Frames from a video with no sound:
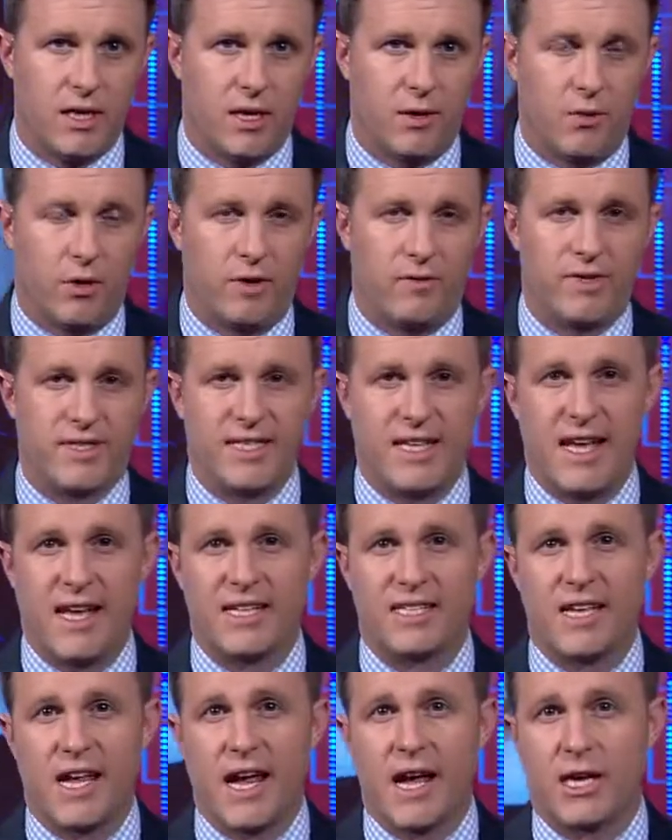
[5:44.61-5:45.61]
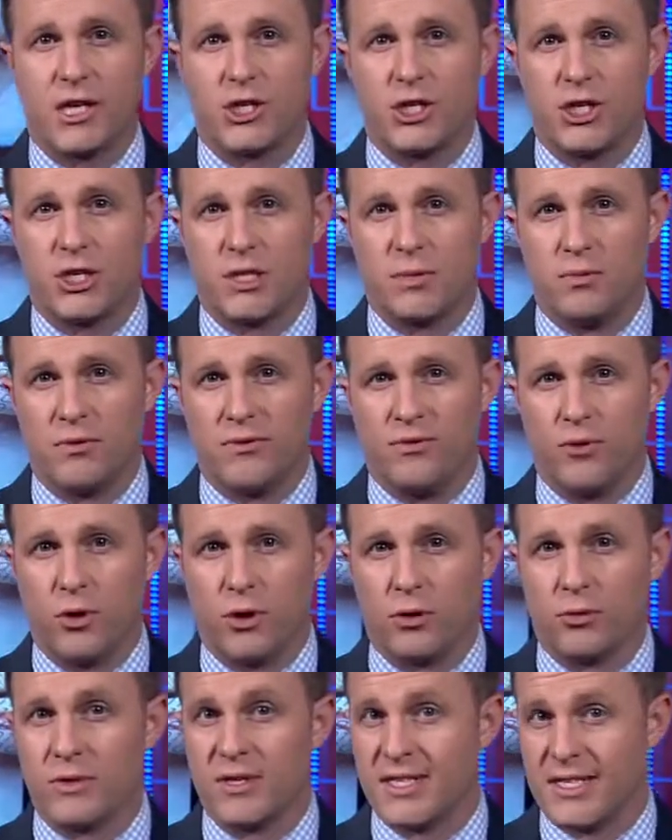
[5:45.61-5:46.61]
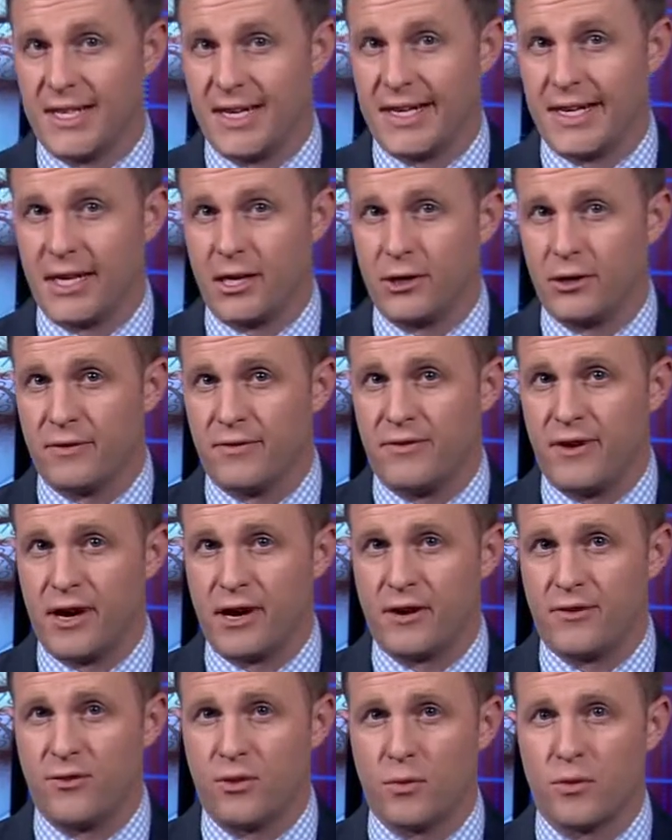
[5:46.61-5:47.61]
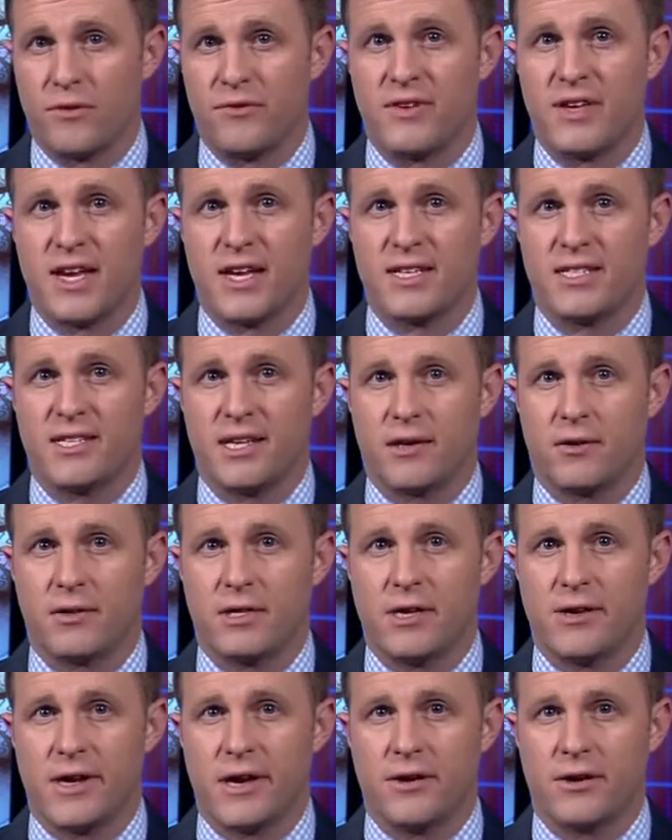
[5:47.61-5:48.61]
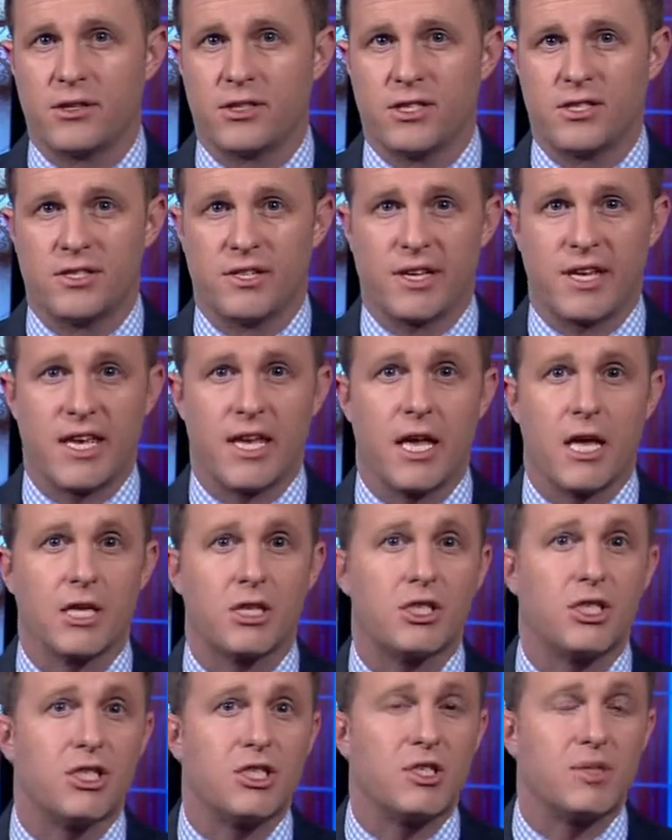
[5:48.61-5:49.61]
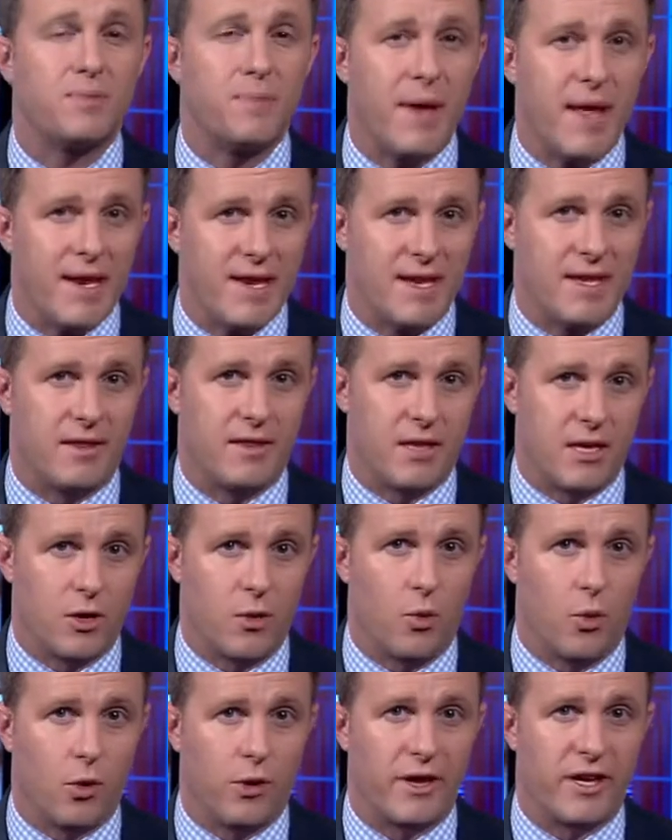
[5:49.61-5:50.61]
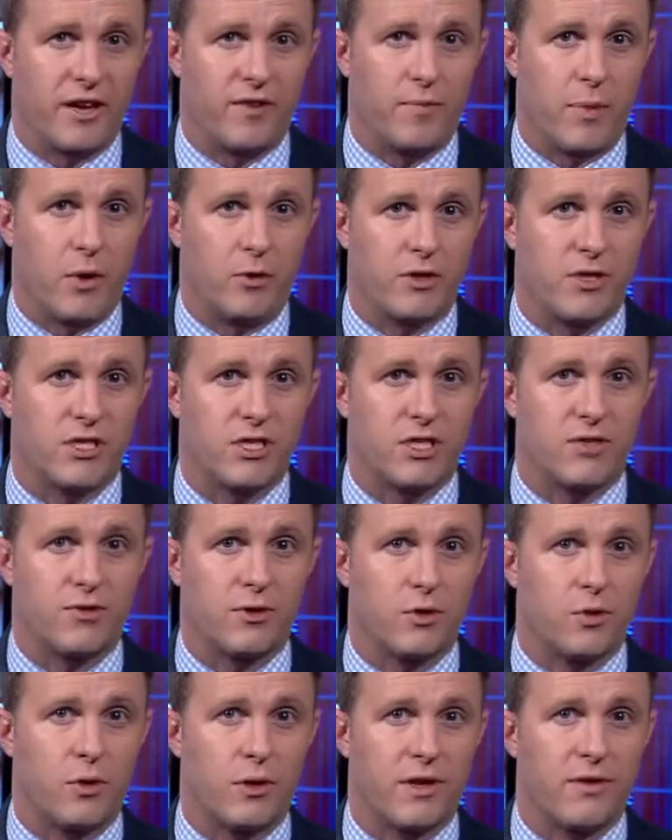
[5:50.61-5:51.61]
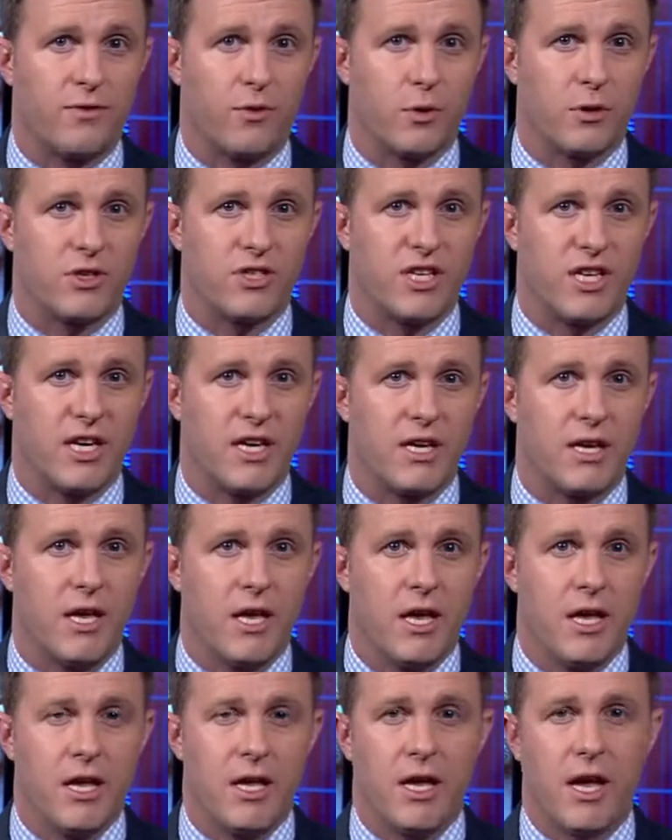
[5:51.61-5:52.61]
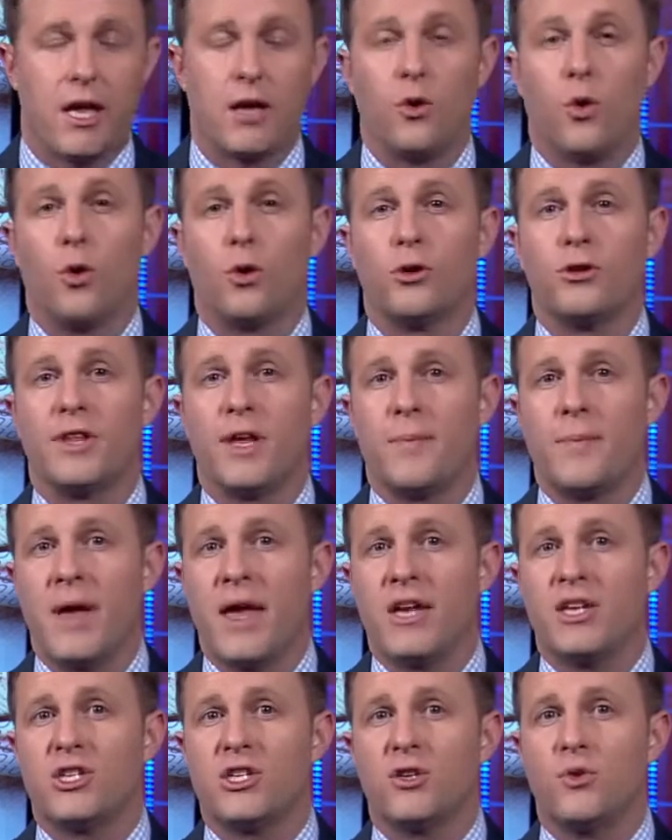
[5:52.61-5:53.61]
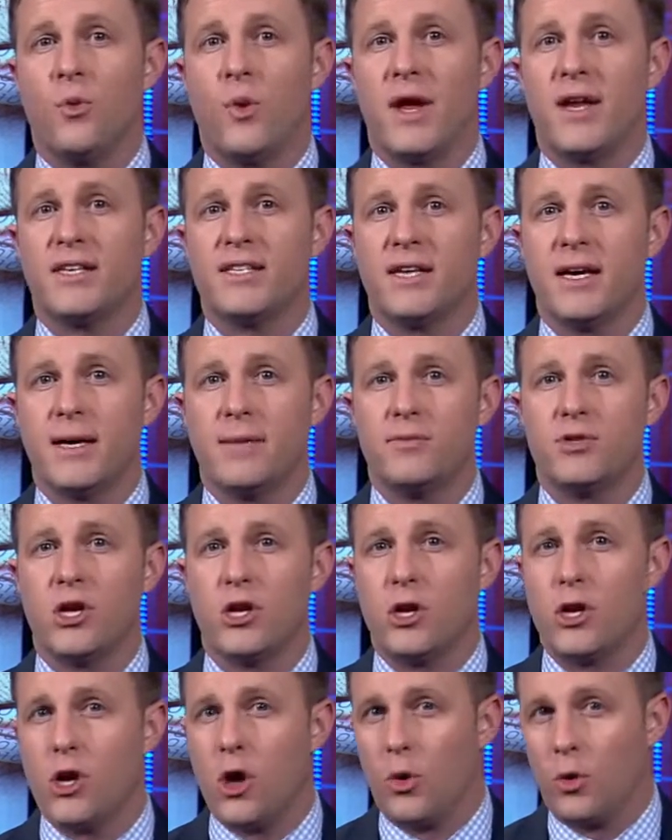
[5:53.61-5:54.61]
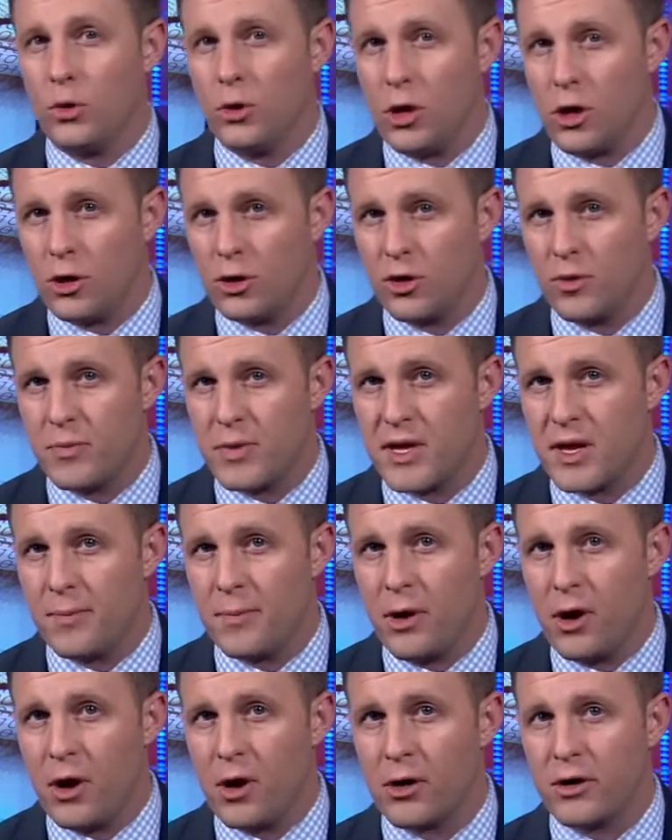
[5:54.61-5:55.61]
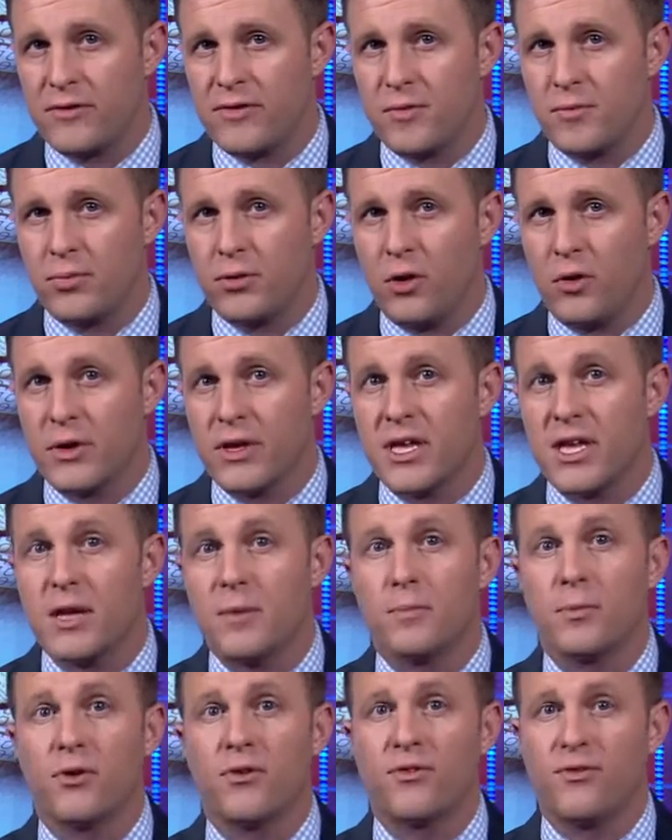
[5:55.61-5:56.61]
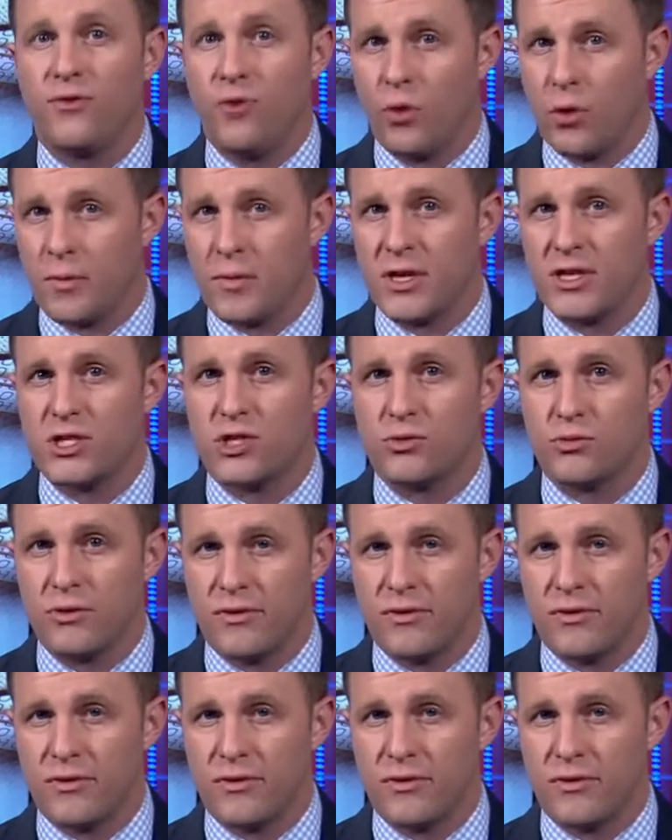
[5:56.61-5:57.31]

In one of his last actions before resigning under fire, former VA Secretary Eric Shinseki suspended the awarding of bonuses for 2014 and ordered that patient wait times no longer be a part of employee performance